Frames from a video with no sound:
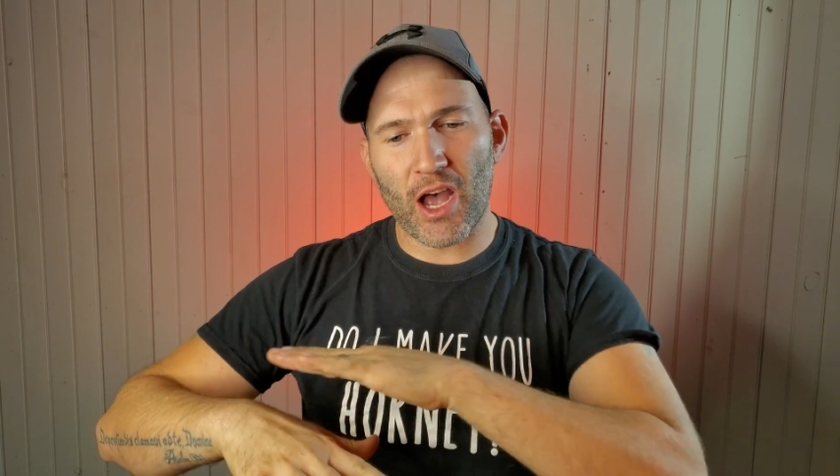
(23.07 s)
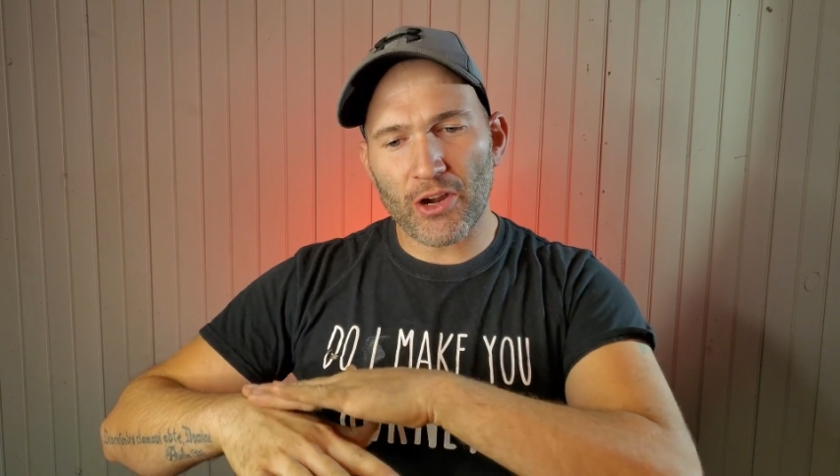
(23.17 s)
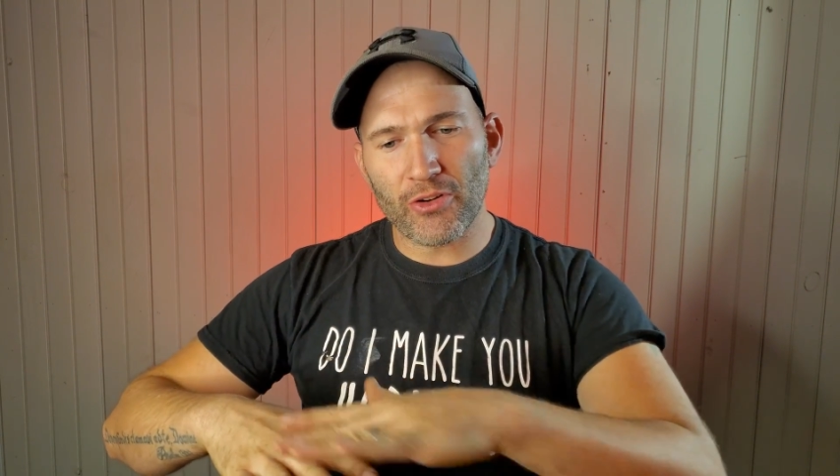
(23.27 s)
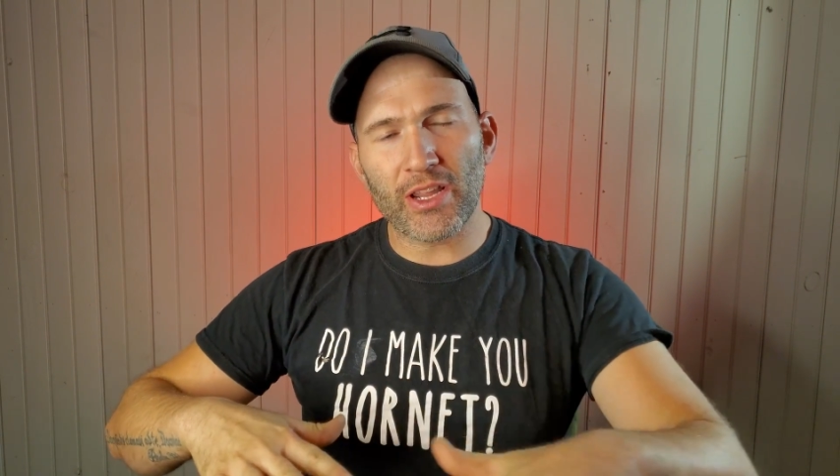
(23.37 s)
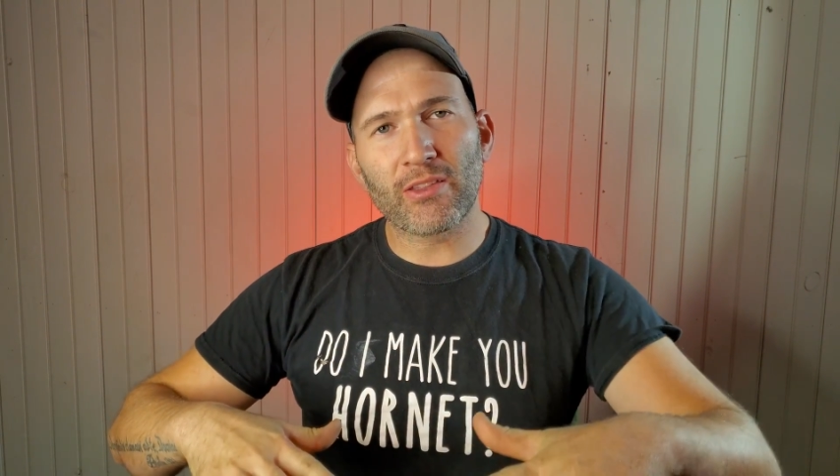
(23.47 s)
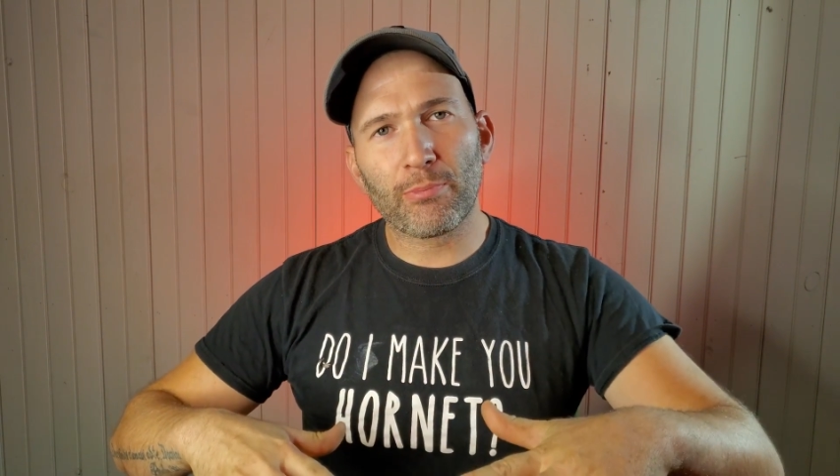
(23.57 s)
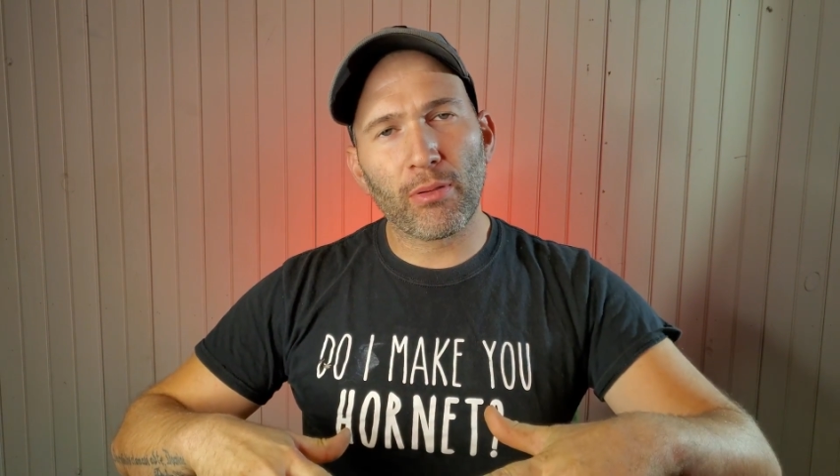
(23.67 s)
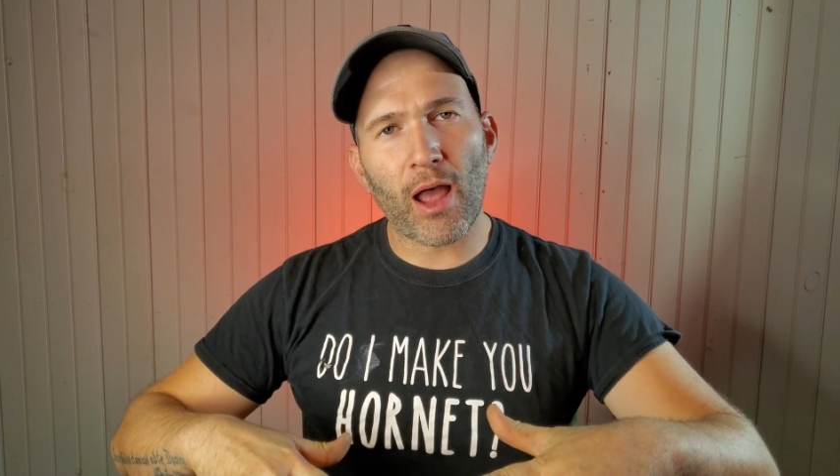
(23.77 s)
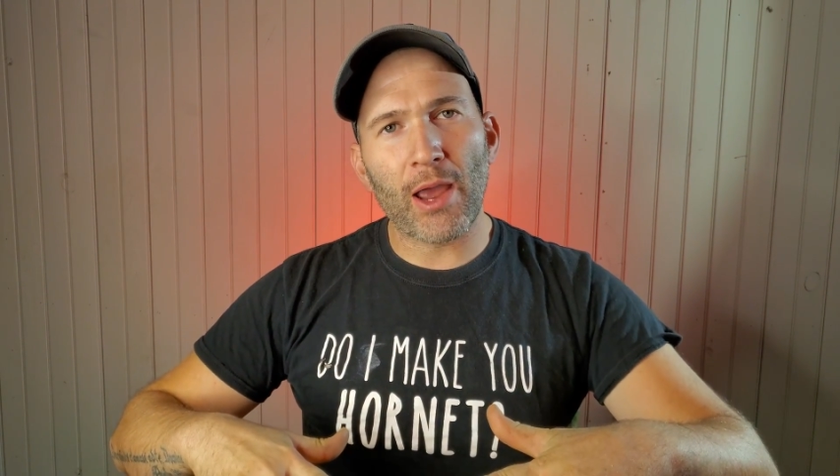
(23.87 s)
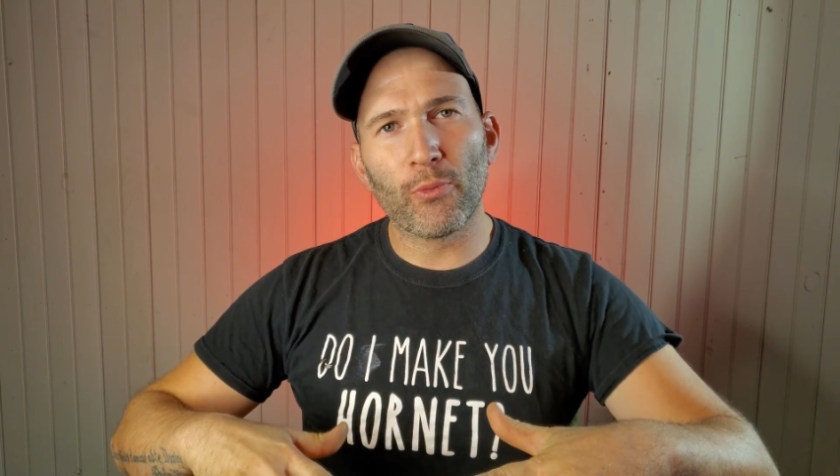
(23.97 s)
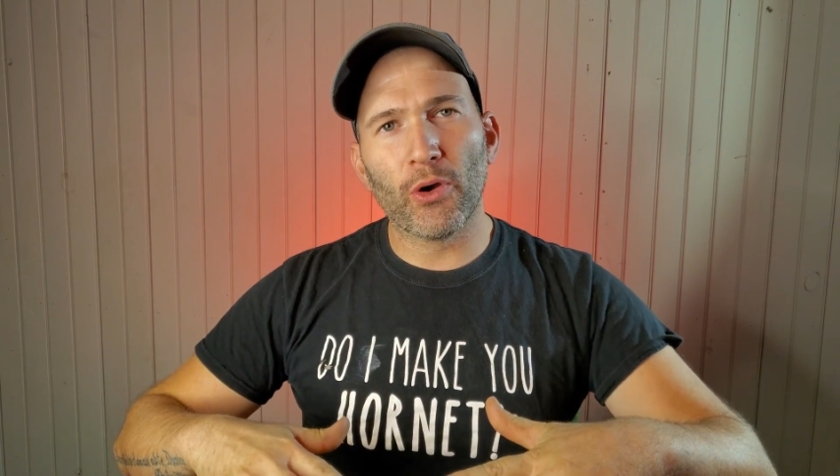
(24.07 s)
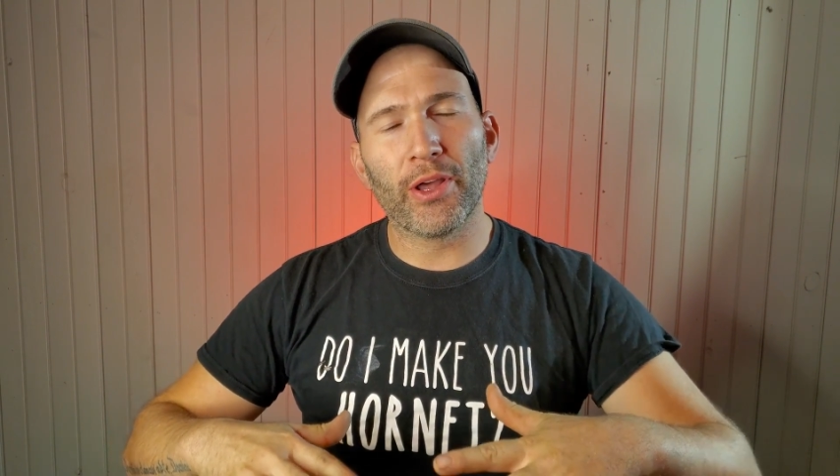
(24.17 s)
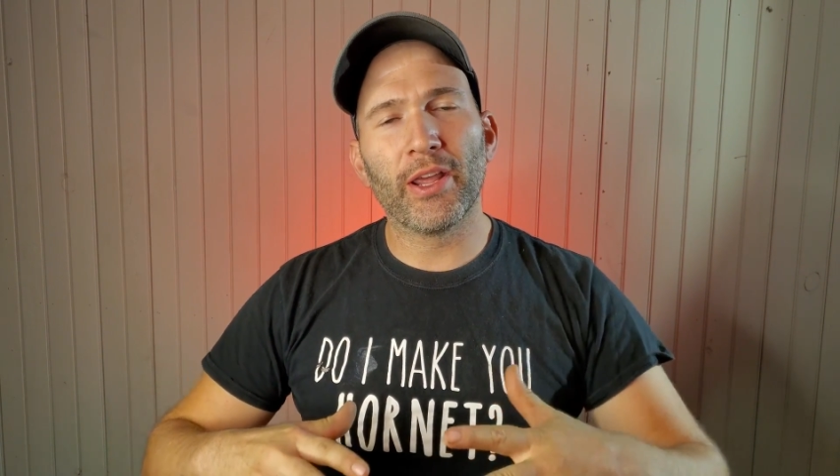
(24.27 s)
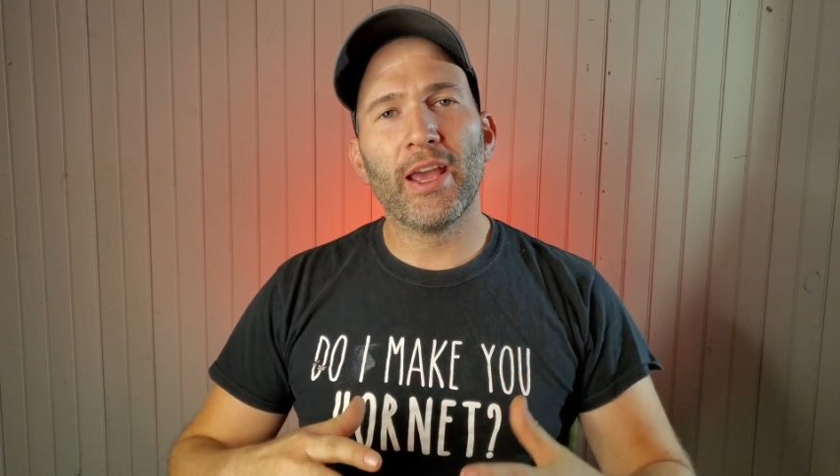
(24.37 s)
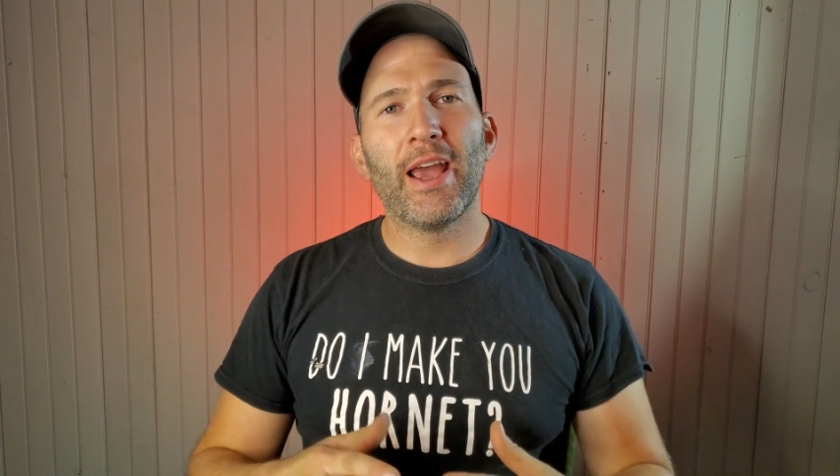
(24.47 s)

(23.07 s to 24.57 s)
underneath the plywood,